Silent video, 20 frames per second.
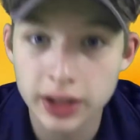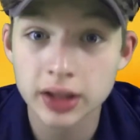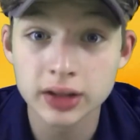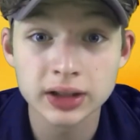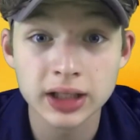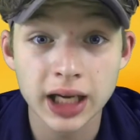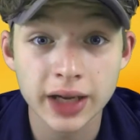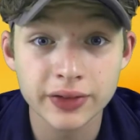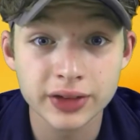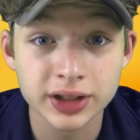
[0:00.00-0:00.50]

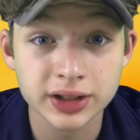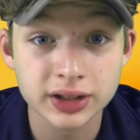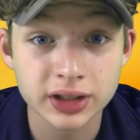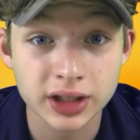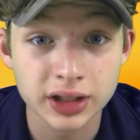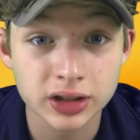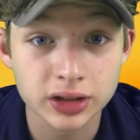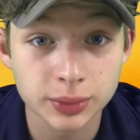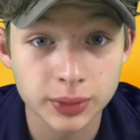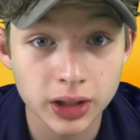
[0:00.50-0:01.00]
doesn't have a
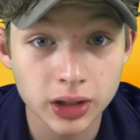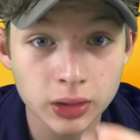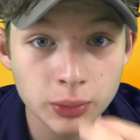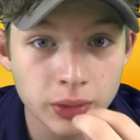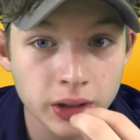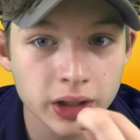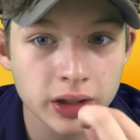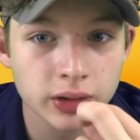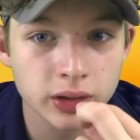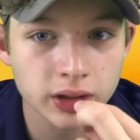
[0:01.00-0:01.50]
distinct smell,
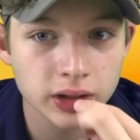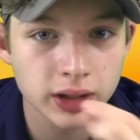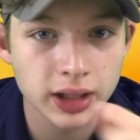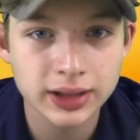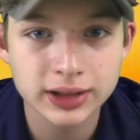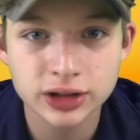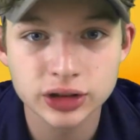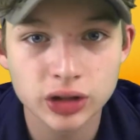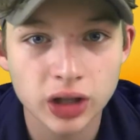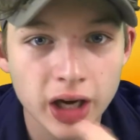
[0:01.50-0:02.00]
but let,
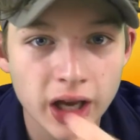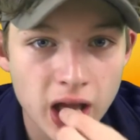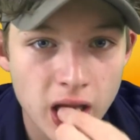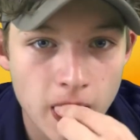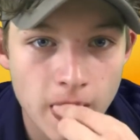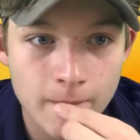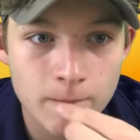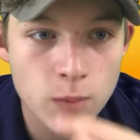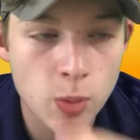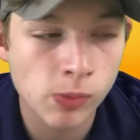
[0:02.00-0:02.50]
let's try
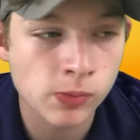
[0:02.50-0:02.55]
it.